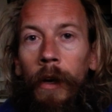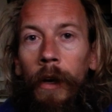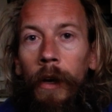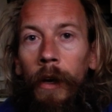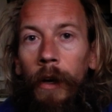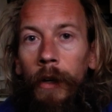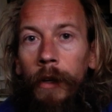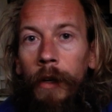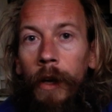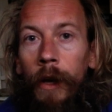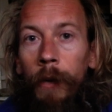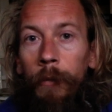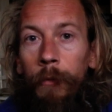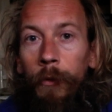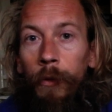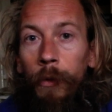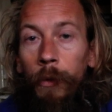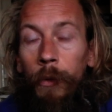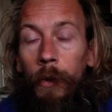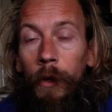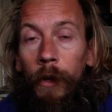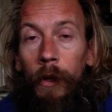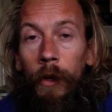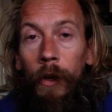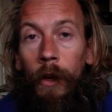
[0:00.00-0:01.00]
I come
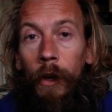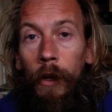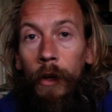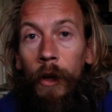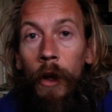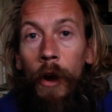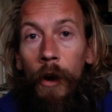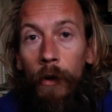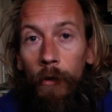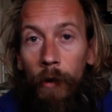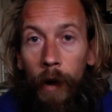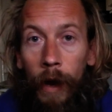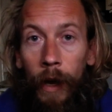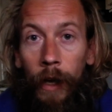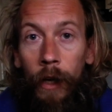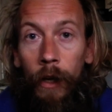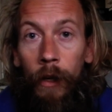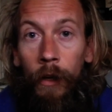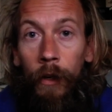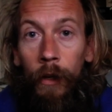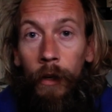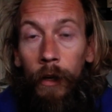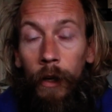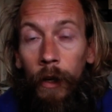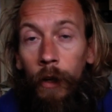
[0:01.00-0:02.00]
to a, a correct
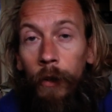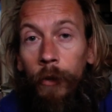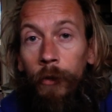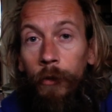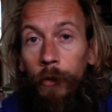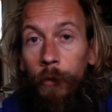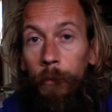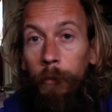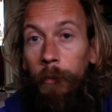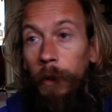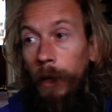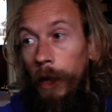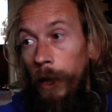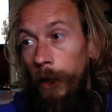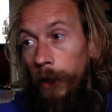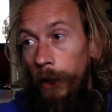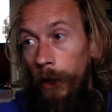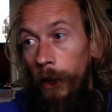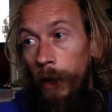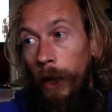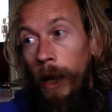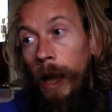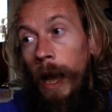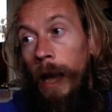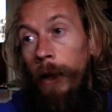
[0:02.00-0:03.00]
conclusion. But and
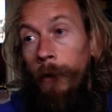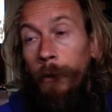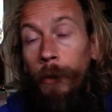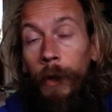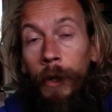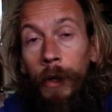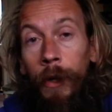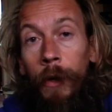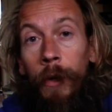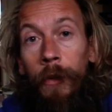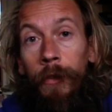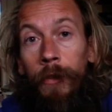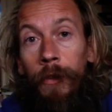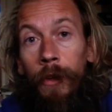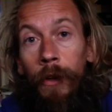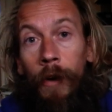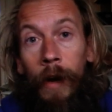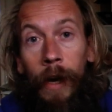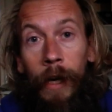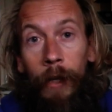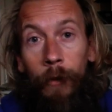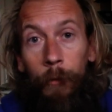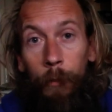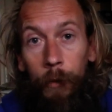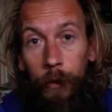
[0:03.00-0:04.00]
I how do I know it's
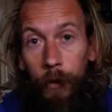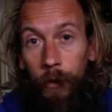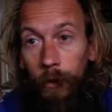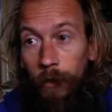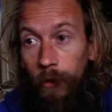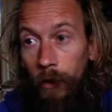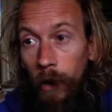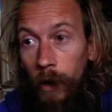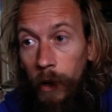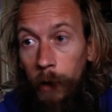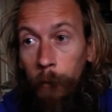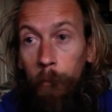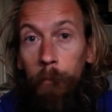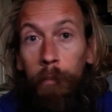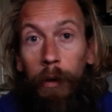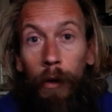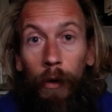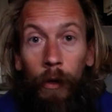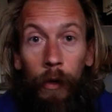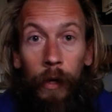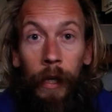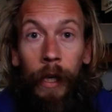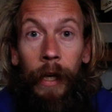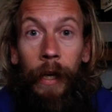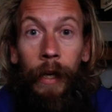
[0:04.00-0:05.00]
correct? Because I
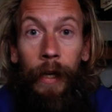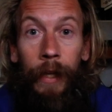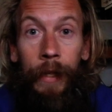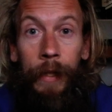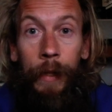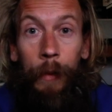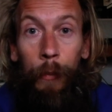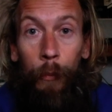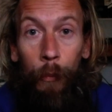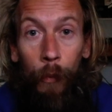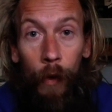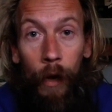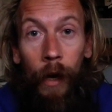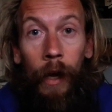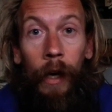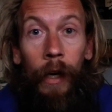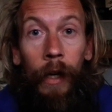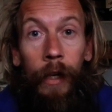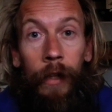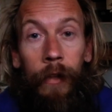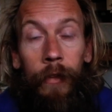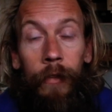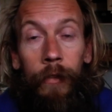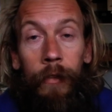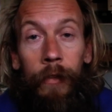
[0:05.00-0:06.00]
employ it and it
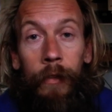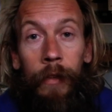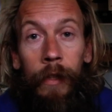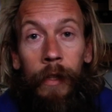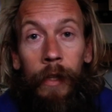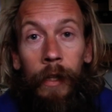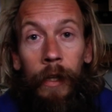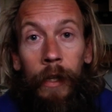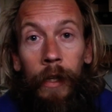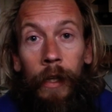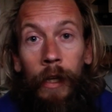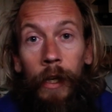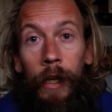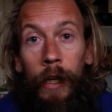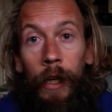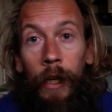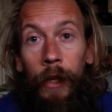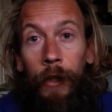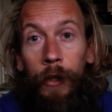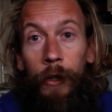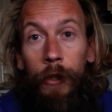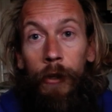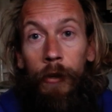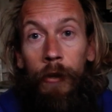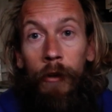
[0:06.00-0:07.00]
works. And
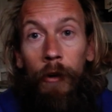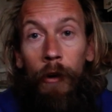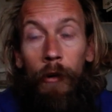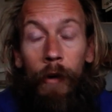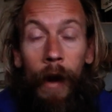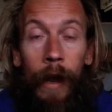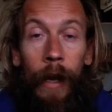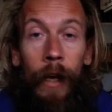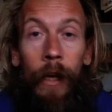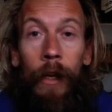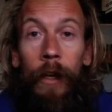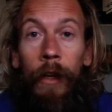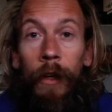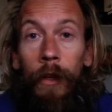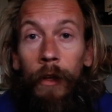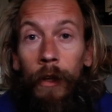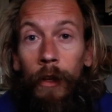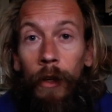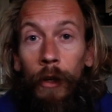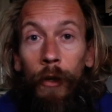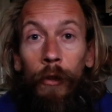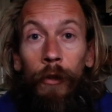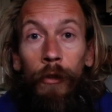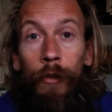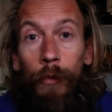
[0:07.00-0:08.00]
the correct
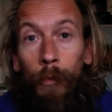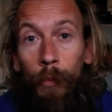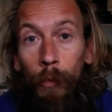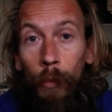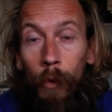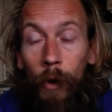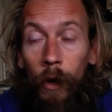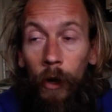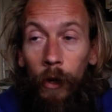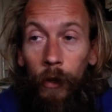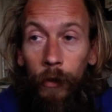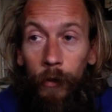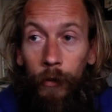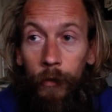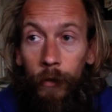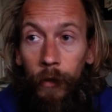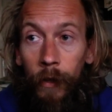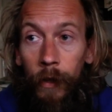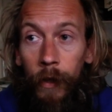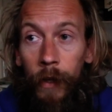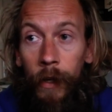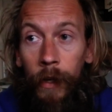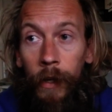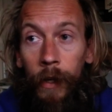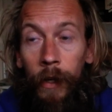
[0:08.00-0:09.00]
conclusion was
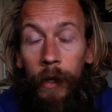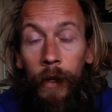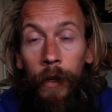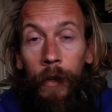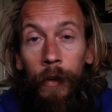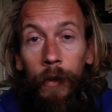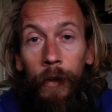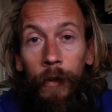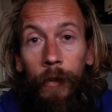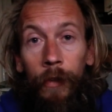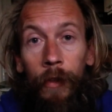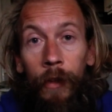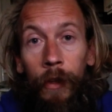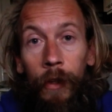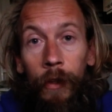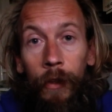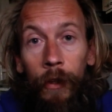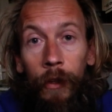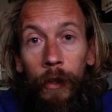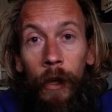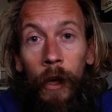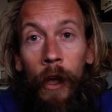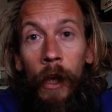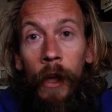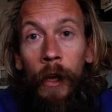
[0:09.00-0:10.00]
the
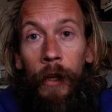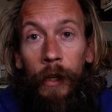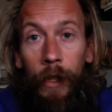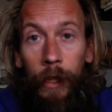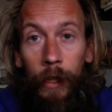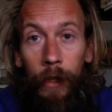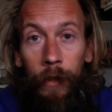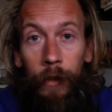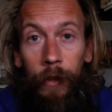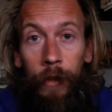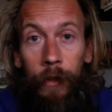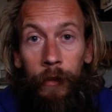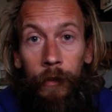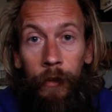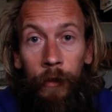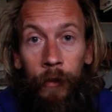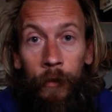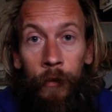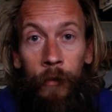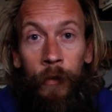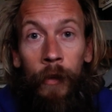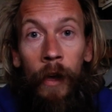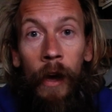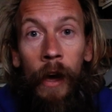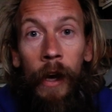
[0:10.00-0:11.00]
yearning, the
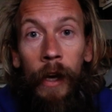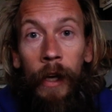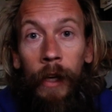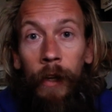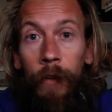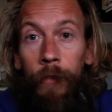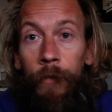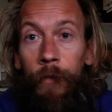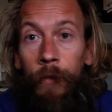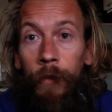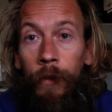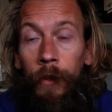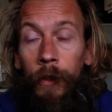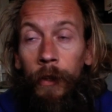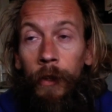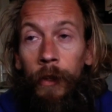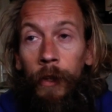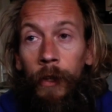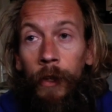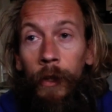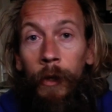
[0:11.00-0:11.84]
desire for